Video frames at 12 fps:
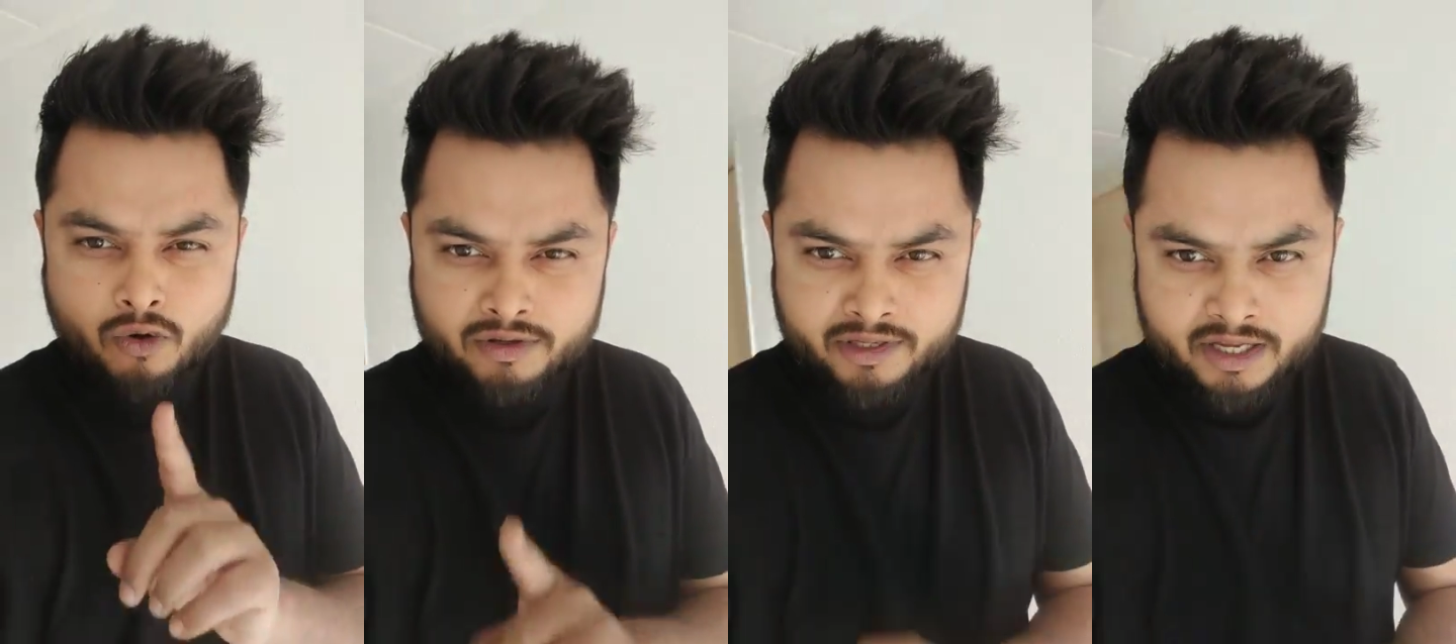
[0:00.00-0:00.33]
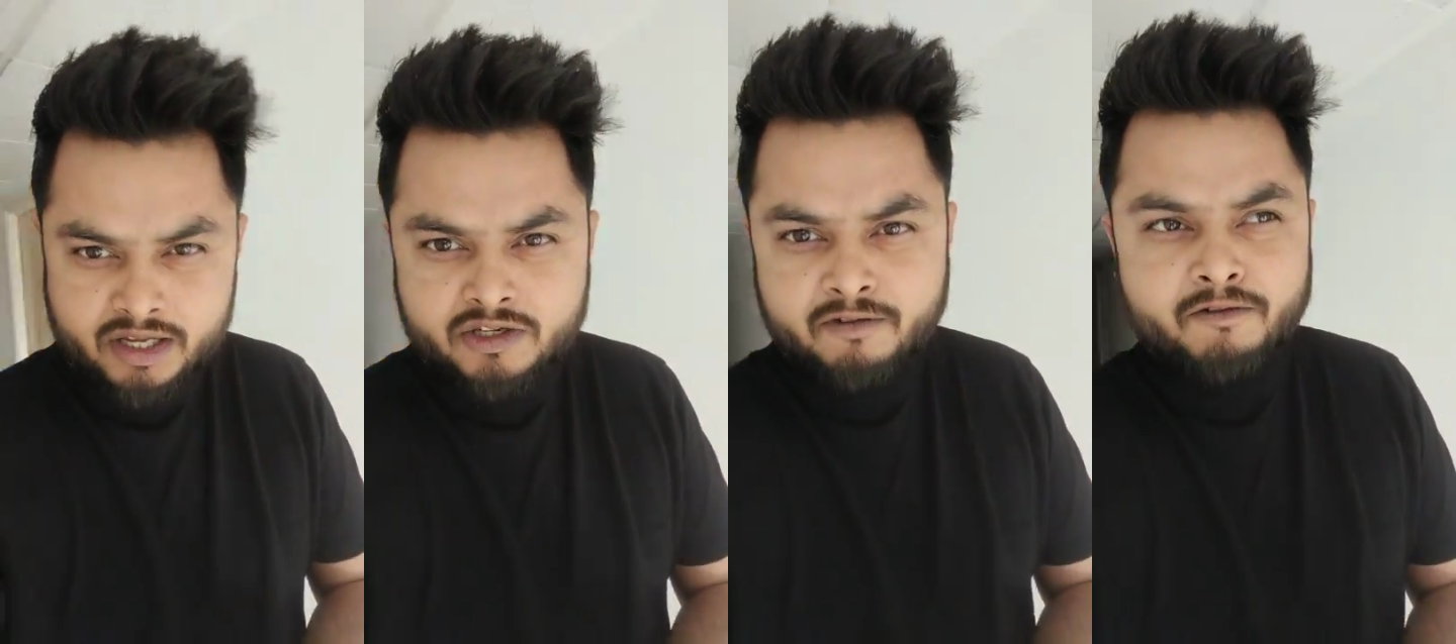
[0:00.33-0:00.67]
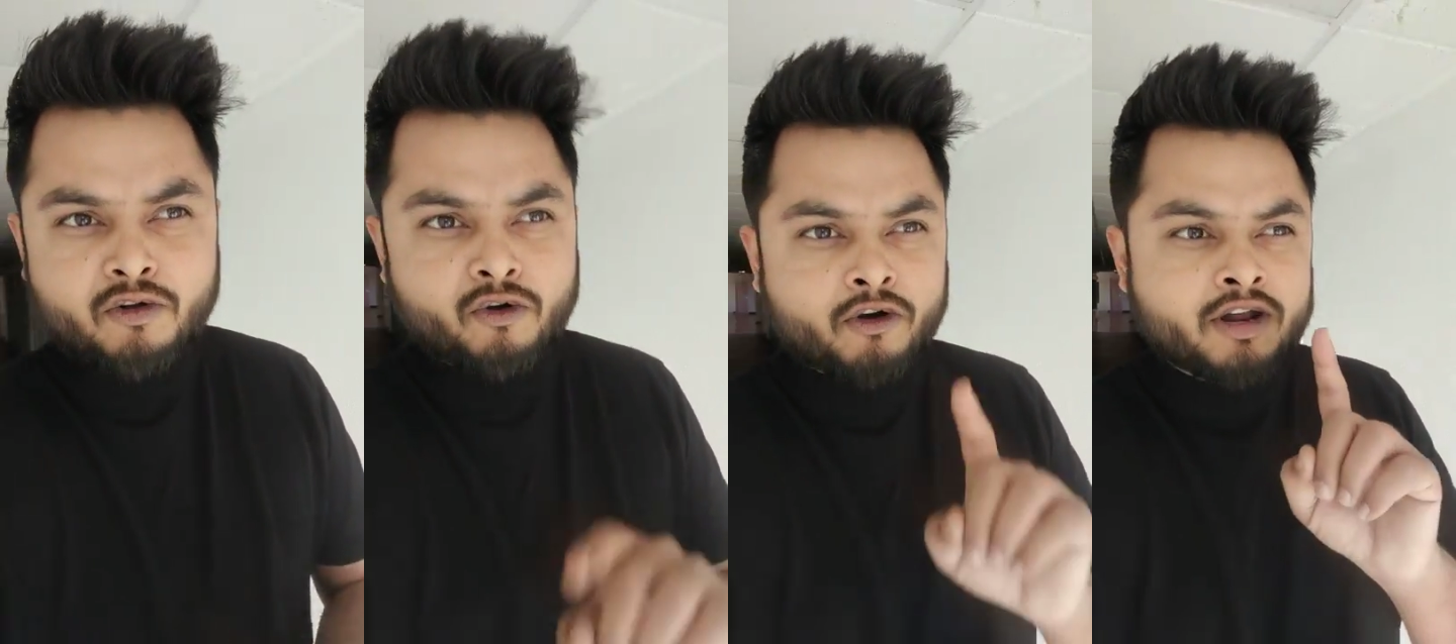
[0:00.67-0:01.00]
on each
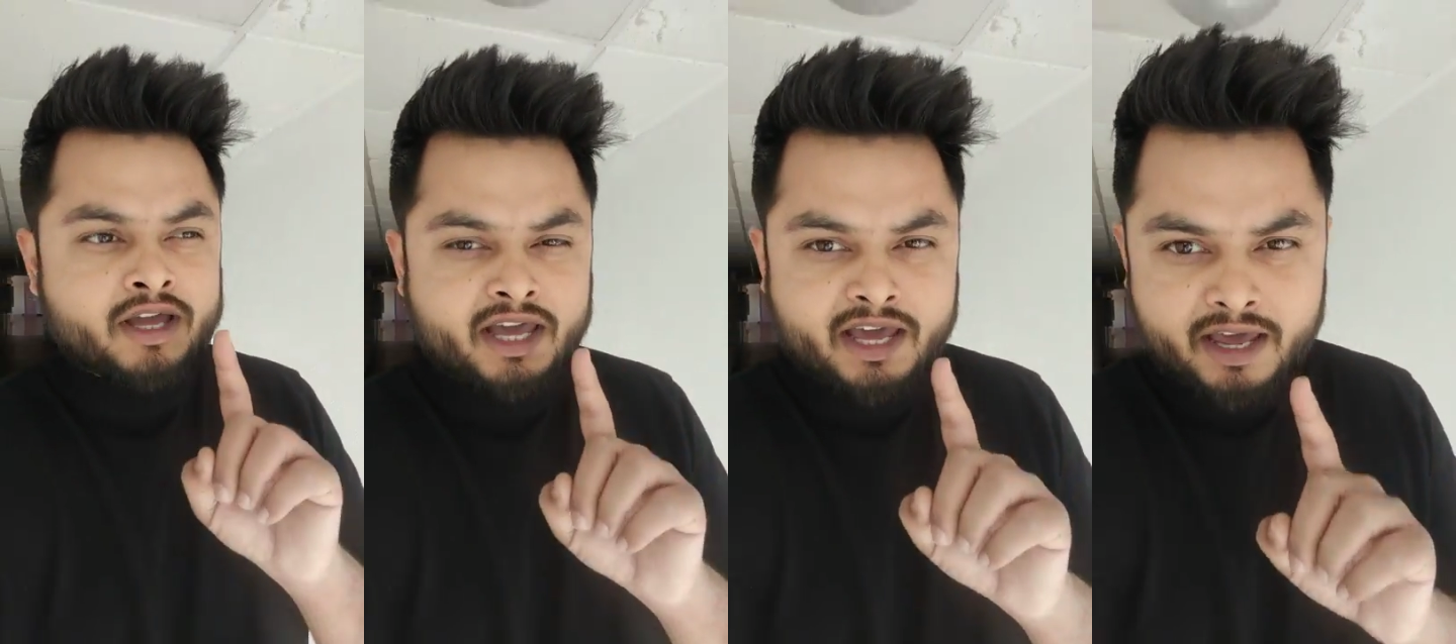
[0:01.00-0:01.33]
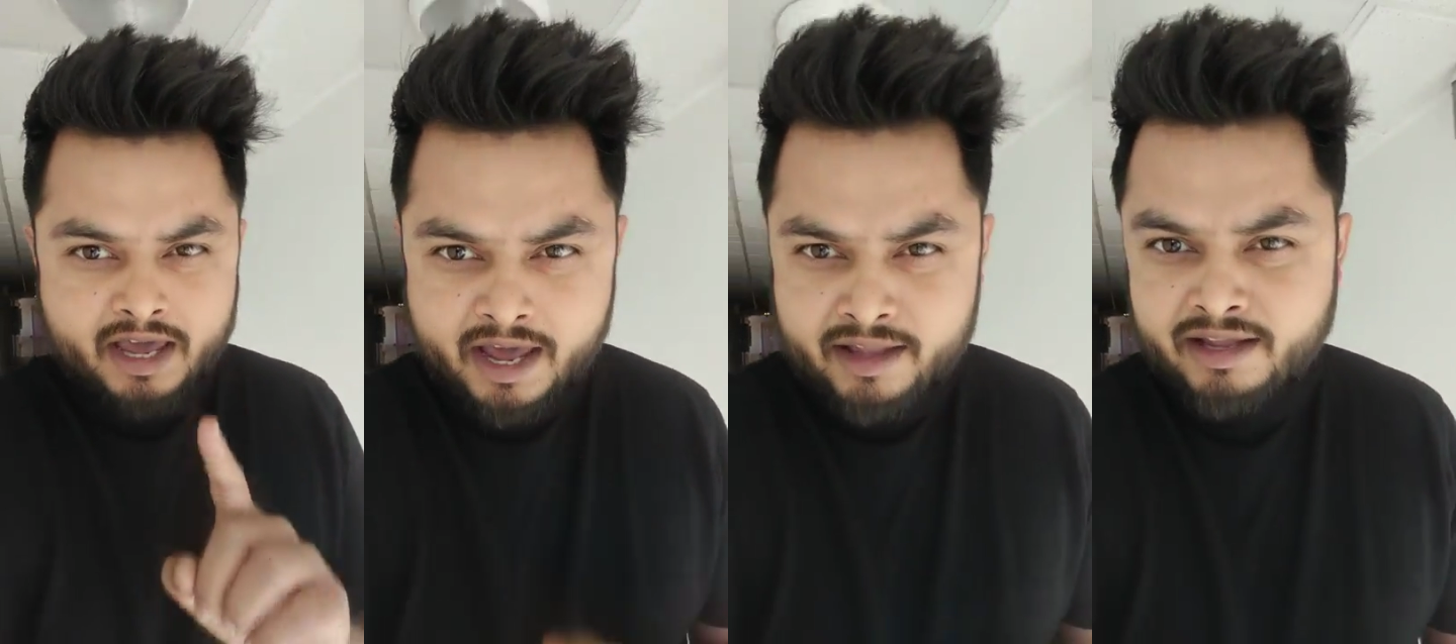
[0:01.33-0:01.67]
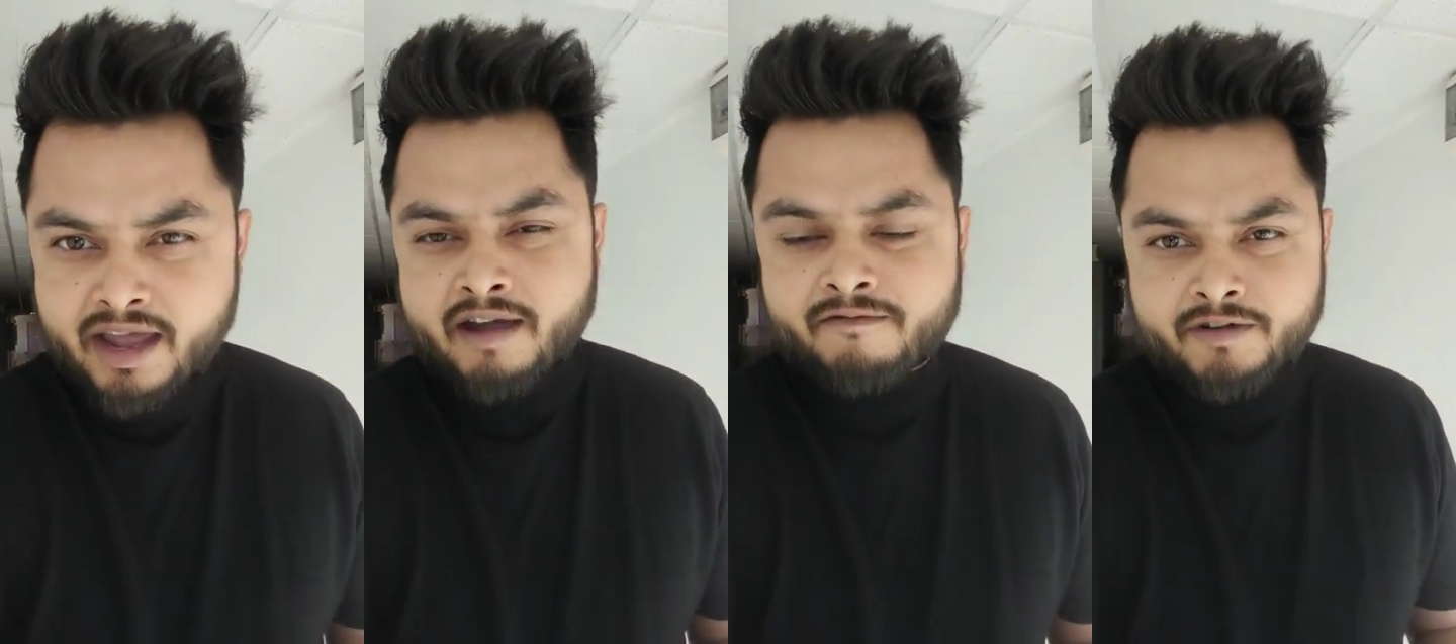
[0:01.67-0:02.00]
floor
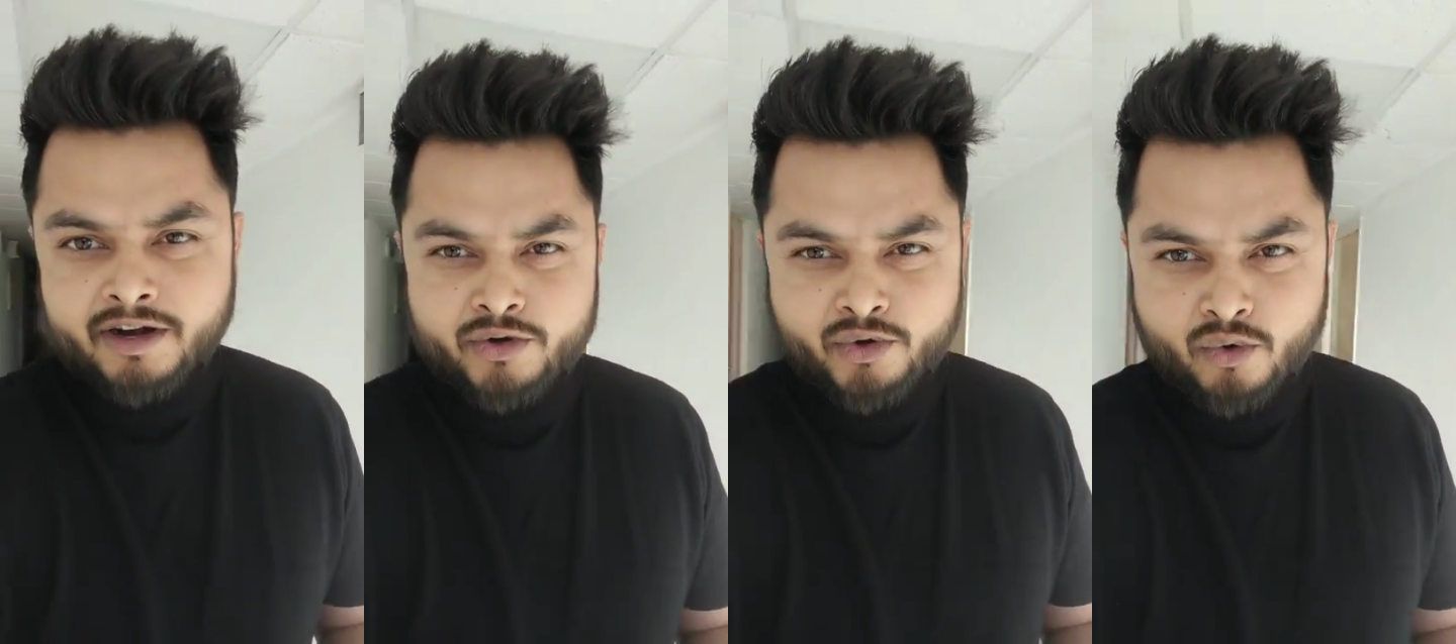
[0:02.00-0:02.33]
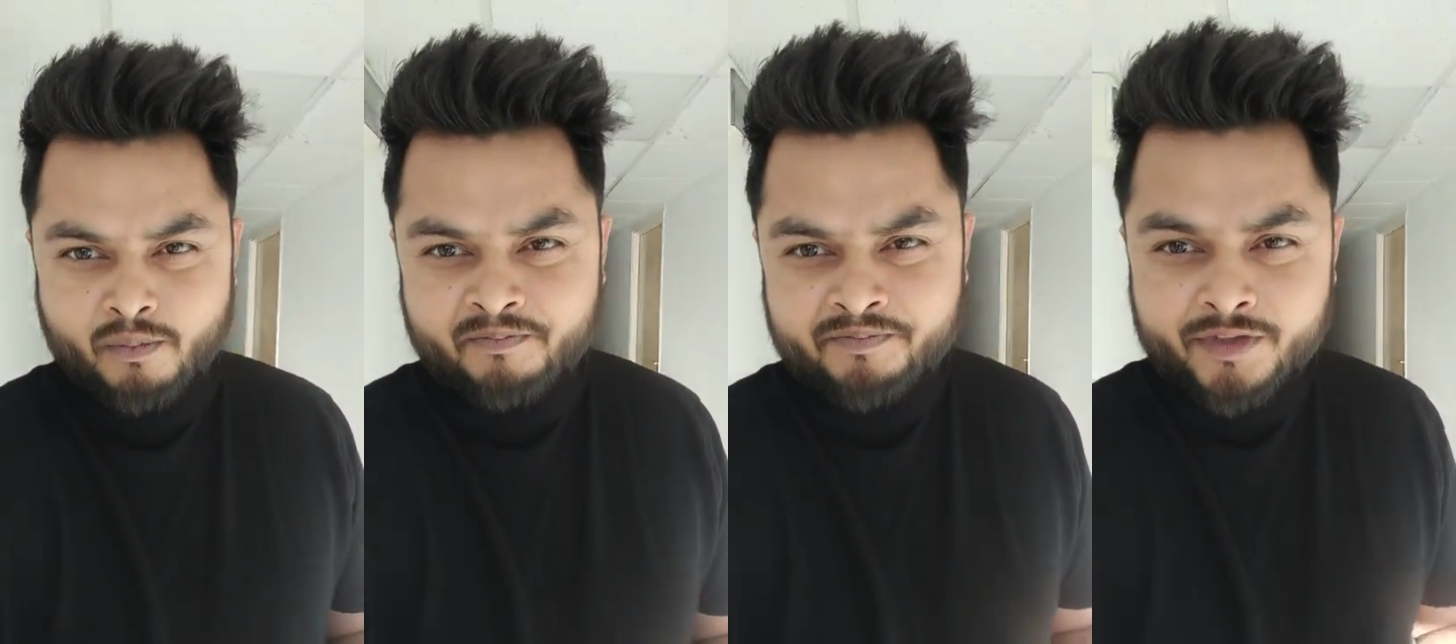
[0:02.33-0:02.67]
in every room.